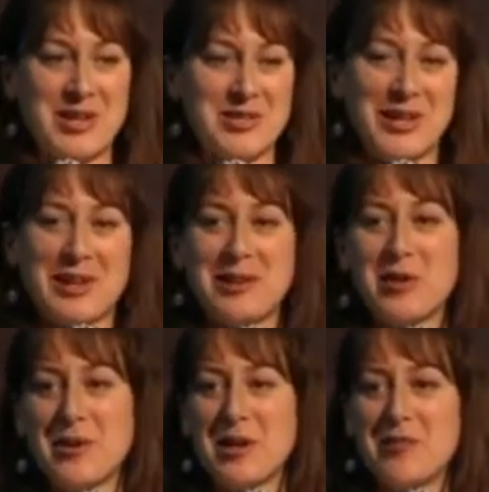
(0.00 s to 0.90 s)
so you get a
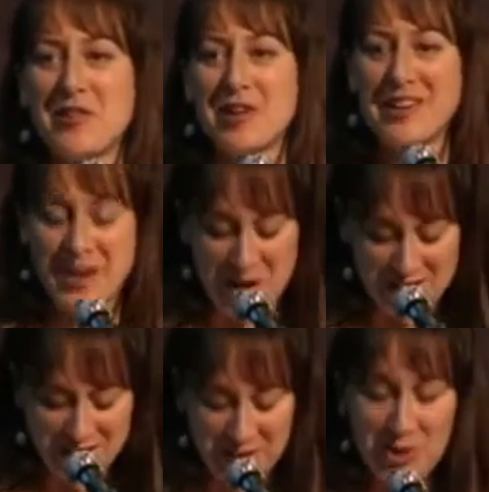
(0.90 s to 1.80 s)
little bit of a, an
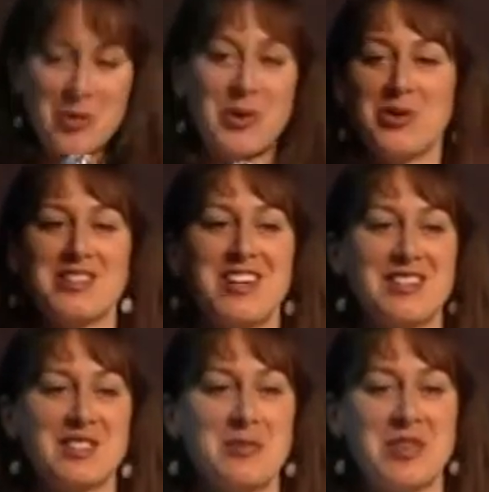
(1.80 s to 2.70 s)
idea about uh,
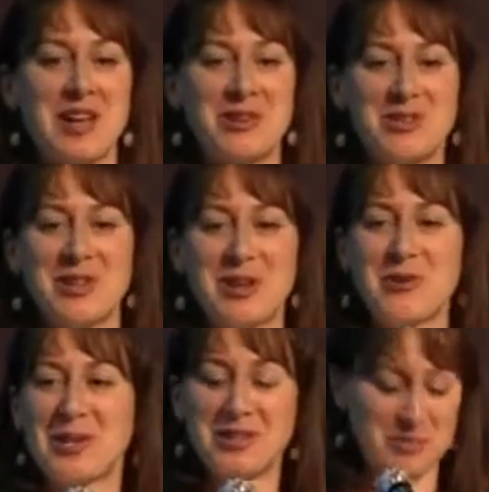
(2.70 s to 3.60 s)
some of the energy that
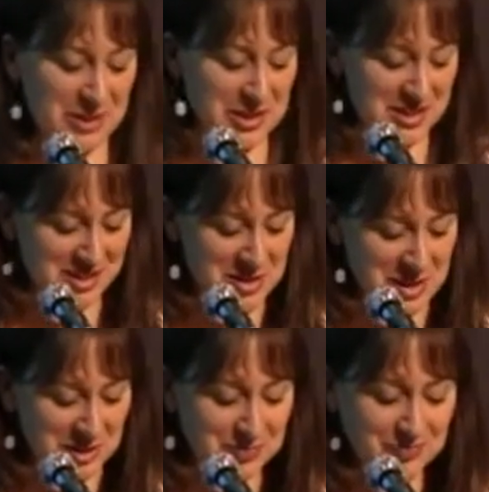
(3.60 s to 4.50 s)
we experience in
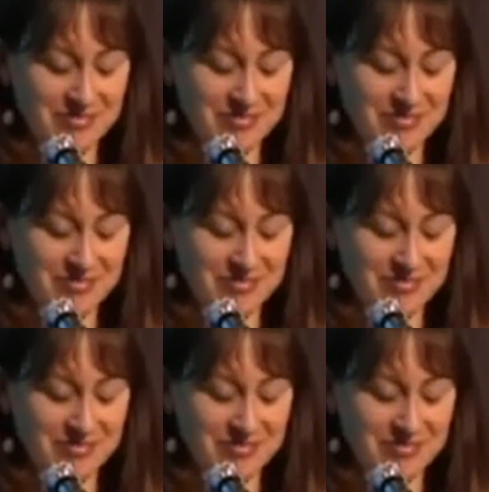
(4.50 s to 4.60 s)
there.